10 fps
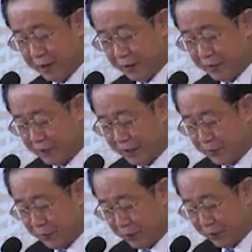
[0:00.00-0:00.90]

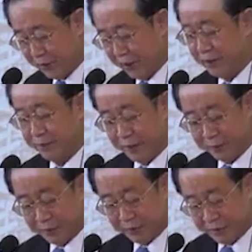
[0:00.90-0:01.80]
ATRANS Board and
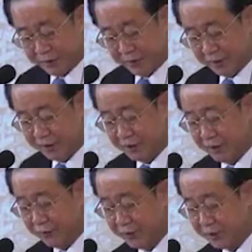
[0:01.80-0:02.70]
Members,
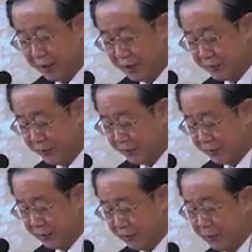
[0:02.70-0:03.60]
distinguished guest
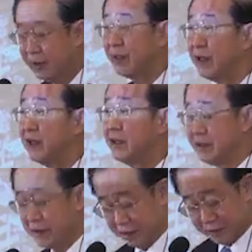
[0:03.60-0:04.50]
speaker,
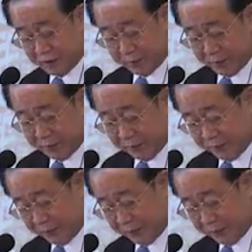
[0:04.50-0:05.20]
ladies and gentlemen.